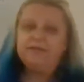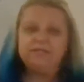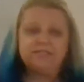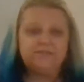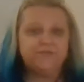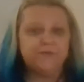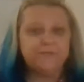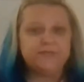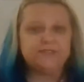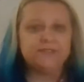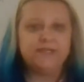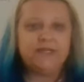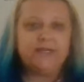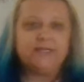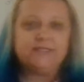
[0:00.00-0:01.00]
just for
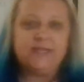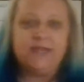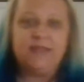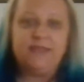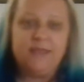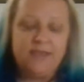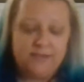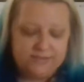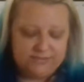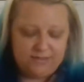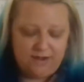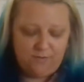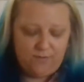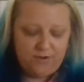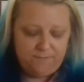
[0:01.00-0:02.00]
miscellaneous, anything else
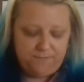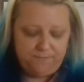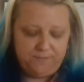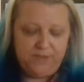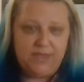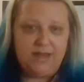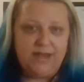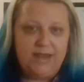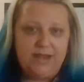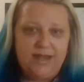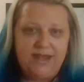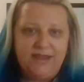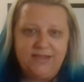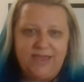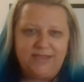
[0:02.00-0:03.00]
that I want to get in,
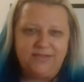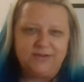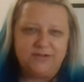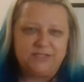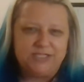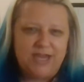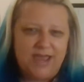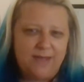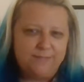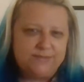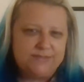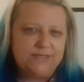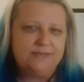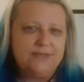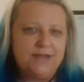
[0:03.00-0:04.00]
any like little
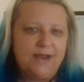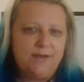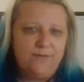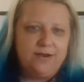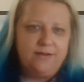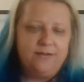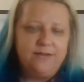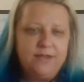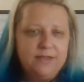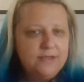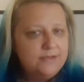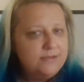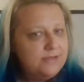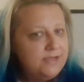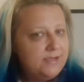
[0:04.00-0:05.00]
jabs that I want
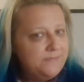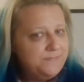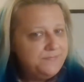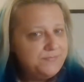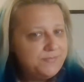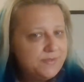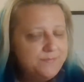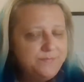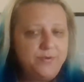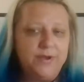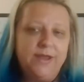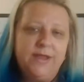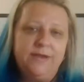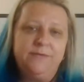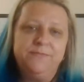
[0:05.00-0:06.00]
to put
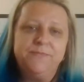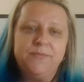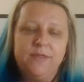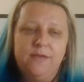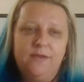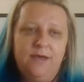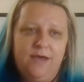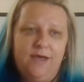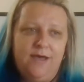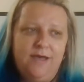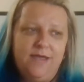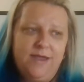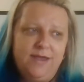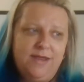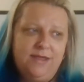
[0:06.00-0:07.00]
in,
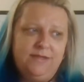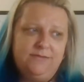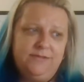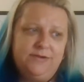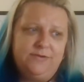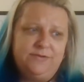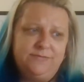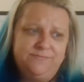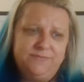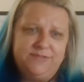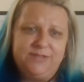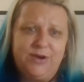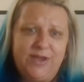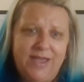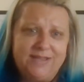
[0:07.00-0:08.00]
any little
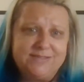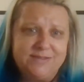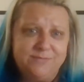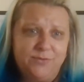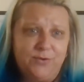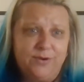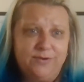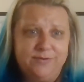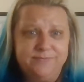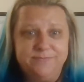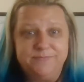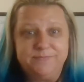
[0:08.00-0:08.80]
sarcasm or,